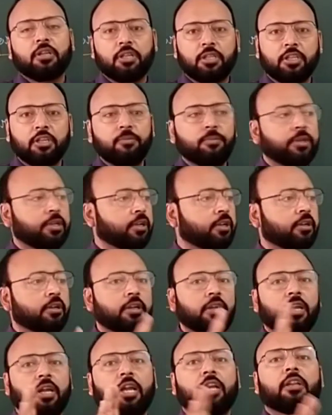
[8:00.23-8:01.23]
another
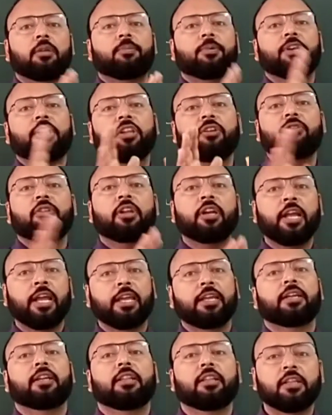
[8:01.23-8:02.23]
mirror at a particular
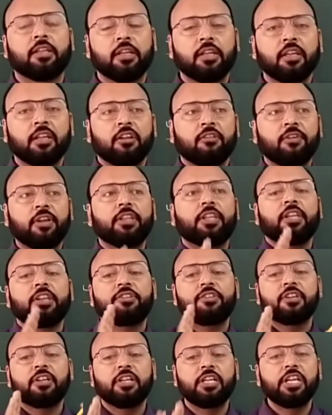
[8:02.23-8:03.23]
angle. When there
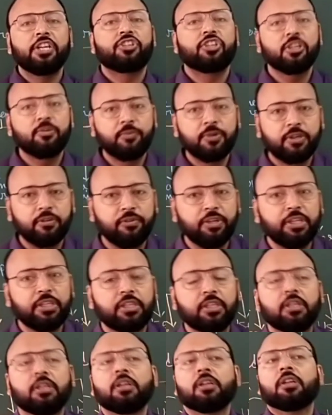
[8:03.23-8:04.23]
is a relation
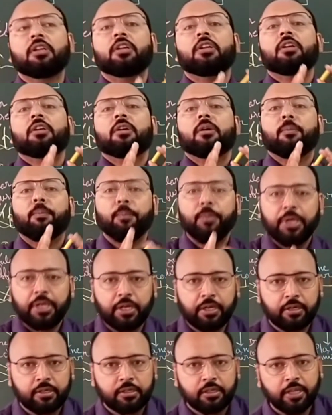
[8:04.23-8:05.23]
between the
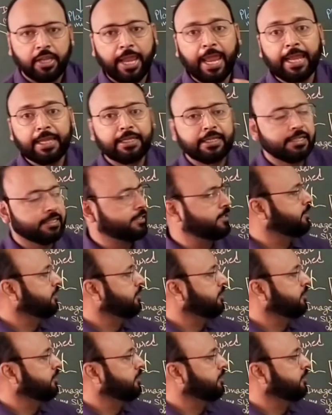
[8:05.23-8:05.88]
mirror angles,